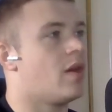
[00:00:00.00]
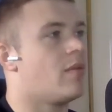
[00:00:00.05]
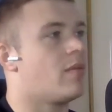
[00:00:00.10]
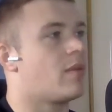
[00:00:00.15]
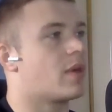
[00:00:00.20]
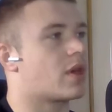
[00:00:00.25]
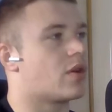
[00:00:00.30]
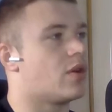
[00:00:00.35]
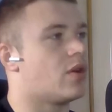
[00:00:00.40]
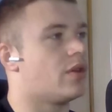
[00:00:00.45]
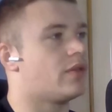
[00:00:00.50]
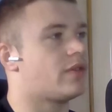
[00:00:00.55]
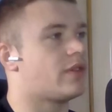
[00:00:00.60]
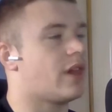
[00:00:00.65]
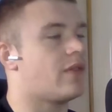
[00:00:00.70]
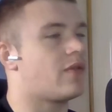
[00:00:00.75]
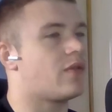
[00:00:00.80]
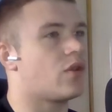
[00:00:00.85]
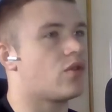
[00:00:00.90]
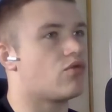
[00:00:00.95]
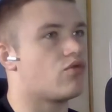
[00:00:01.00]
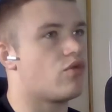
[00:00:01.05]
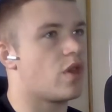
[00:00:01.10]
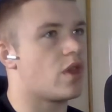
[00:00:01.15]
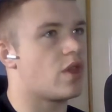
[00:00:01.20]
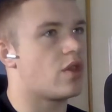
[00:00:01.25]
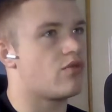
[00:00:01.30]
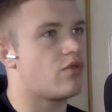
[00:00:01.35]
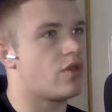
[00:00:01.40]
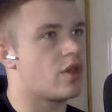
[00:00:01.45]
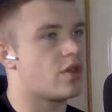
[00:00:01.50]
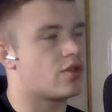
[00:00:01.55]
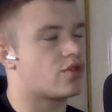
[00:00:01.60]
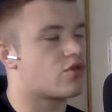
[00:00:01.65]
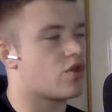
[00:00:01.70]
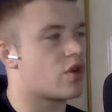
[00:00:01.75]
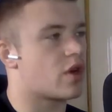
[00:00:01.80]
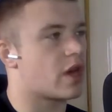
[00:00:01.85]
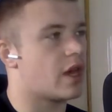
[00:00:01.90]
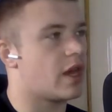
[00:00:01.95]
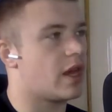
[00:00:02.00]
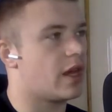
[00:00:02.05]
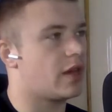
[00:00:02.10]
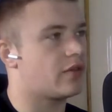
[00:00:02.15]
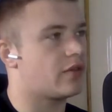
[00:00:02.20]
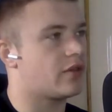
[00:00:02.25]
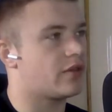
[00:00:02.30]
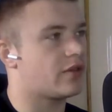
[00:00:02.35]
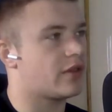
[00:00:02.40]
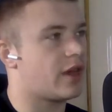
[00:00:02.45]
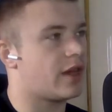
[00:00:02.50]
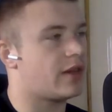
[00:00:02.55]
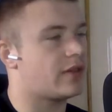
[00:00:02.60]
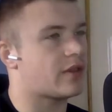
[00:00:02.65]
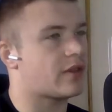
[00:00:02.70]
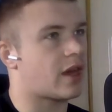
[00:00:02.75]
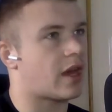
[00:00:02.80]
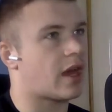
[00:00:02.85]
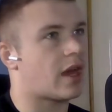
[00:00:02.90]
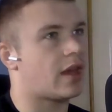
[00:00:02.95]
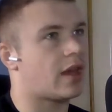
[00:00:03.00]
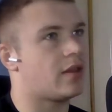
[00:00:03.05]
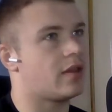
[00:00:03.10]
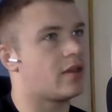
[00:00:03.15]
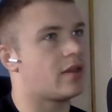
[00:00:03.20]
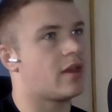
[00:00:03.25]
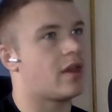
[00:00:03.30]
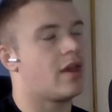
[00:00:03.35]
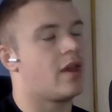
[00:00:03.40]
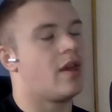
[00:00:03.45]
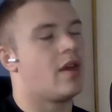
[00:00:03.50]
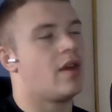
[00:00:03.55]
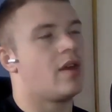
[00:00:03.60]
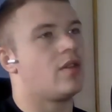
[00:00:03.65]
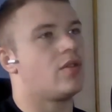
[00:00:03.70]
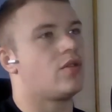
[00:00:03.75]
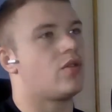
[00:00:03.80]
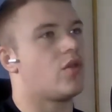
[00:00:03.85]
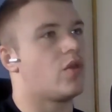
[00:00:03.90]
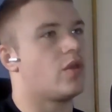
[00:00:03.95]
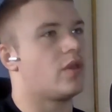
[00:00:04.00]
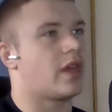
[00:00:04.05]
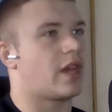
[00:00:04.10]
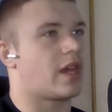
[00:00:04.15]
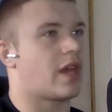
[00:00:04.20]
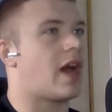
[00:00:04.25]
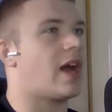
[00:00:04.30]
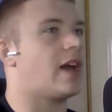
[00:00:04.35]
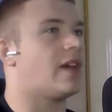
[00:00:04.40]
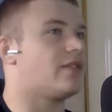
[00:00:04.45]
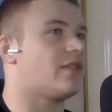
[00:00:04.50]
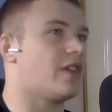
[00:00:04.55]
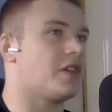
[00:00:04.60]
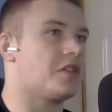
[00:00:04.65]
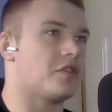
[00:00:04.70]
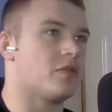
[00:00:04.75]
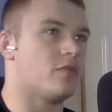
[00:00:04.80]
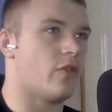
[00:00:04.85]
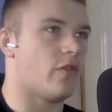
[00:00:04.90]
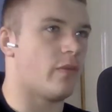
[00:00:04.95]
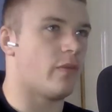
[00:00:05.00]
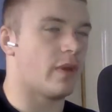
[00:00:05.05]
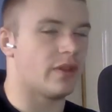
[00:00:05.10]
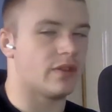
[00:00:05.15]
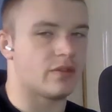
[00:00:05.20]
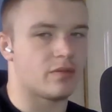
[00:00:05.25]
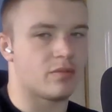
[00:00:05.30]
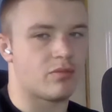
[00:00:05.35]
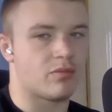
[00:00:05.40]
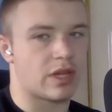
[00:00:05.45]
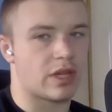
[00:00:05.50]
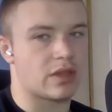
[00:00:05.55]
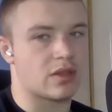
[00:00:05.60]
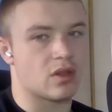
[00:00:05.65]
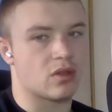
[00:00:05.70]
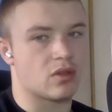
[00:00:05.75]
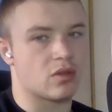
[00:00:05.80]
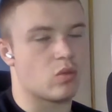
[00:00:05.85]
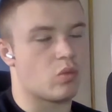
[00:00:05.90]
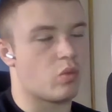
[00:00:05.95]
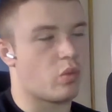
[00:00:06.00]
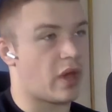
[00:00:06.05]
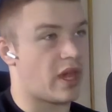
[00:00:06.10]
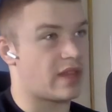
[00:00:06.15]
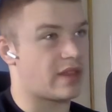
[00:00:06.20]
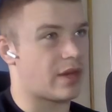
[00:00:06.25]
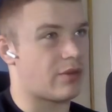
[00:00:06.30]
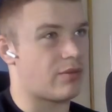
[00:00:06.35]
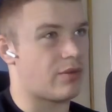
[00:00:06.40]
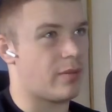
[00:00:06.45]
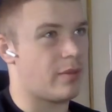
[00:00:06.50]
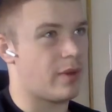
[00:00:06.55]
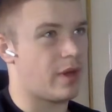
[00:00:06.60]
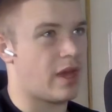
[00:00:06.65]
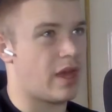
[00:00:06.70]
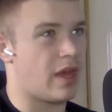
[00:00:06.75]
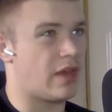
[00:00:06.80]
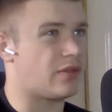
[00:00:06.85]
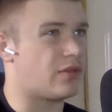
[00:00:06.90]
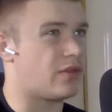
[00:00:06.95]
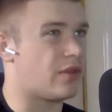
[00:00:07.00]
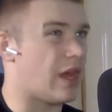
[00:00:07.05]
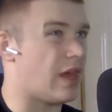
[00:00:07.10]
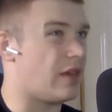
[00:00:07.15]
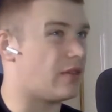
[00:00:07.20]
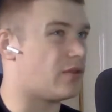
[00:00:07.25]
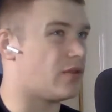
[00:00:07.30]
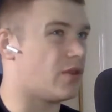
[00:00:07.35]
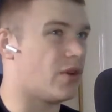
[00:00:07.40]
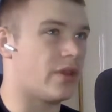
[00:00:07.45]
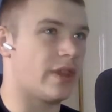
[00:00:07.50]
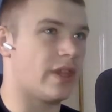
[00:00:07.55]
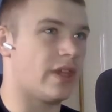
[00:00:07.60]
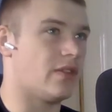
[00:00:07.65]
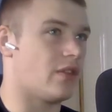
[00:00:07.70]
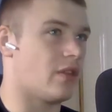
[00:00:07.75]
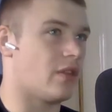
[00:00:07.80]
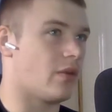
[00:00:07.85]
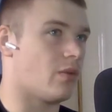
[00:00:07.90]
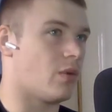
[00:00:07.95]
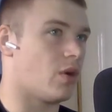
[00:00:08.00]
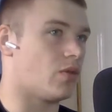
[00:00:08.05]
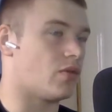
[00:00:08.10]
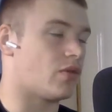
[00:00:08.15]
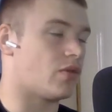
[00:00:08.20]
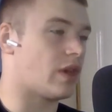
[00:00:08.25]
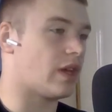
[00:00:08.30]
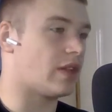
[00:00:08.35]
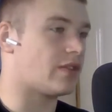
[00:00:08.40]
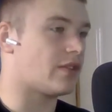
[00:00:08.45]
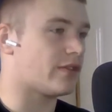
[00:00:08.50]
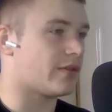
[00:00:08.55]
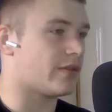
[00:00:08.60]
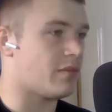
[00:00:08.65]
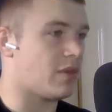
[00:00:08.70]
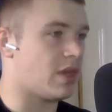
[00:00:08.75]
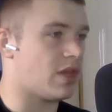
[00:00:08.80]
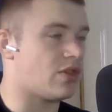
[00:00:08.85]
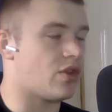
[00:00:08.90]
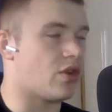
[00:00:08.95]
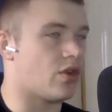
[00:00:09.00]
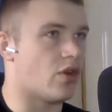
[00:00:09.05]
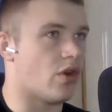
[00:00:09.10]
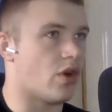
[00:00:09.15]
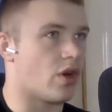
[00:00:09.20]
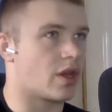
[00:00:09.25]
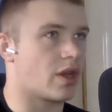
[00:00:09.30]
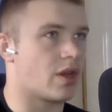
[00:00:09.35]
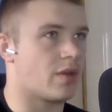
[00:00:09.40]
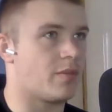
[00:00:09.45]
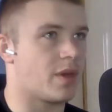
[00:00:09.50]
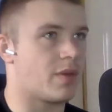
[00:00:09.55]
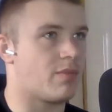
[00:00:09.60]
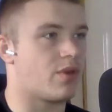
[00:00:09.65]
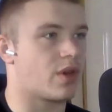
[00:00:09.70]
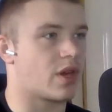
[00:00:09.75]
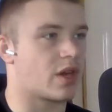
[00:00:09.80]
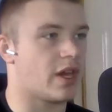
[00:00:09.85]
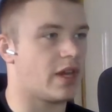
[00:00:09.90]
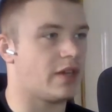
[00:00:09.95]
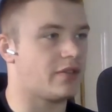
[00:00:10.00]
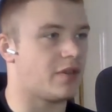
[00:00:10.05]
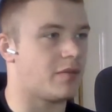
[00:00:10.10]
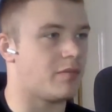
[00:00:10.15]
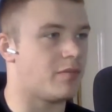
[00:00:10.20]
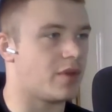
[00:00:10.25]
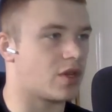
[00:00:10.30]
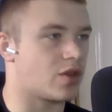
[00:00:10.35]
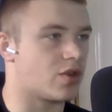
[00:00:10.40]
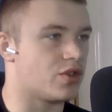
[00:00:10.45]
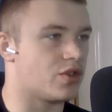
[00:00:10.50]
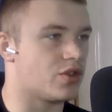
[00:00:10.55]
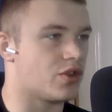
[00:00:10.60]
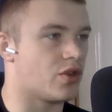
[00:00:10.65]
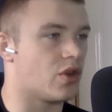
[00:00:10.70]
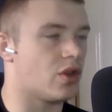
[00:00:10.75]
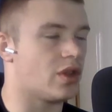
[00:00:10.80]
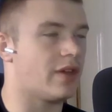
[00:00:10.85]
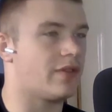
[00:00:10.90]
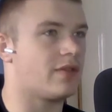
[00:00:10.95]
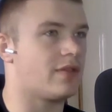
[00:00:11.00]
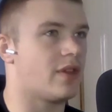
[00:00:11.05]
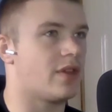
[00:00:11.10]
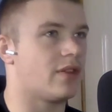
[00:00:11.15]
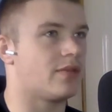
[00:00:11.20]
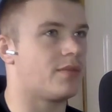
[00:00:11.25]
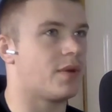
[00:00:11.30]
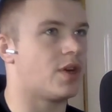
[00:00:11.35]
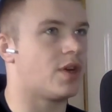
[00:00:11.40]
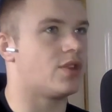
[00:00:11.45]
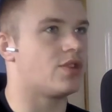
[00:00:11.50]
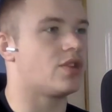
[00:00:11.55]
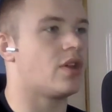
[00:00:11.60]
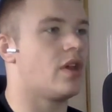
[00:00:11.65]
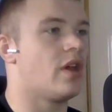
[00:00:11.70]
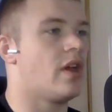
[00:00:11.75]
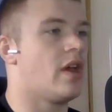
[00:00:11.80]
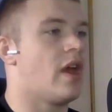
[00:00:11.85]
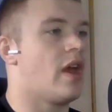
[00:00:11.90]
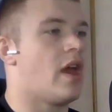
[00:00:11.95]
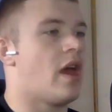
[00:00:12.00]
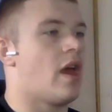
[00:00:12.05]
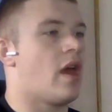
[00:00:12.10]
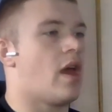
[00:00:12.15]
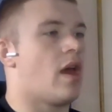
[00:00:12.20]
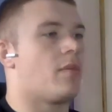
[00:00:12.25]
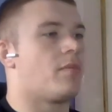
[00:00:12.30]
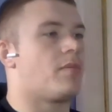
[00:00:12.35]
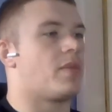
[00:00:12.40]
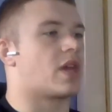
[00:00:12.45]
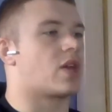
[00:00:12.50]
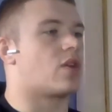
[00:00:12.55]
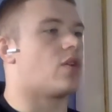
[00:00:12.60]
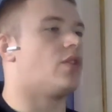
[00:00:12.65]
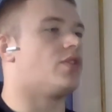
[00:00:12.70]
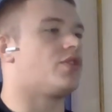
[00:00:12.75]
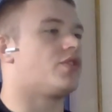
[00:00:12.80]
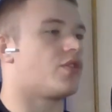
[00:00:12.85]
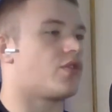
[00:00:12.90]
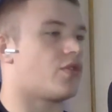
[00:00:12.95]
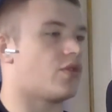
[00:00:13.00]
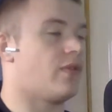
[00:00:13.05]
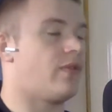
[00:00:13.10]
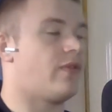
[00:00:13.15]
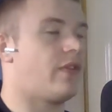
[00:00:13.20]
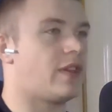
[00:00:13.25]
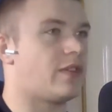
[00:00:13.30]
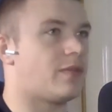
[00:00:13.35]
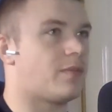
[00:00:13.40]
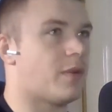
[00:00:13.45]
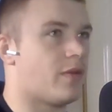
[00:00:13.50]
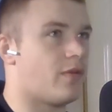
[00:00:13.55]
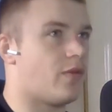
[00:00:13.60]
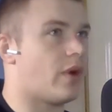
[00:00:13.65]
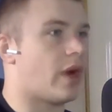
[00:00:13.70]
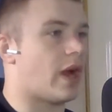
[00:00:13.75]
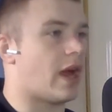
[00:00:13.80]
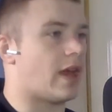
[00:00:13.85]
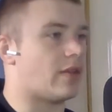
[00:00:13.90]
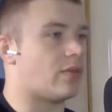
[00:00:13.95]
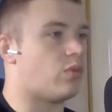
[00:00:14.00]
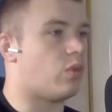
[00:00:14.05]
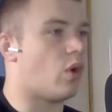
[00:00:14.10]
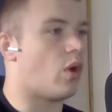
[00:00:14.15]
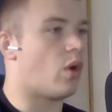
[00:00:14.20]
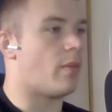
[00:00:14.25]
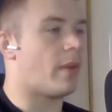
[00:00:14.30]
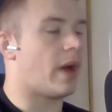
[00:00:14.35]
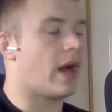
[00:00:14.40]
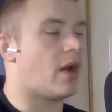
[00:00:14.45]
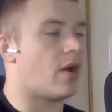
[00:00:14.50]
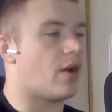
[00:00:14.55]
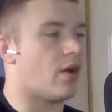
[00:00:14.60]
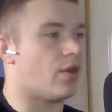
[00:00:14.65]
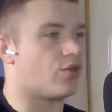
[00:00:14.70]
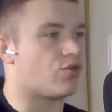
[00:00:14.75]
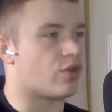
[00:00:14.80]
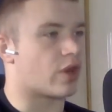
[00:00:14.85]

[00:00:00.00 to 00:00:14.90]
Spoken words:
Because if you're really strong at an exercise and doing like isolation movements bring the weight down a bit, it's not the end of the world. So that doesn't mean you're not going to be progressing because you're not lifting as much. because you're doing things beforehand. What matters,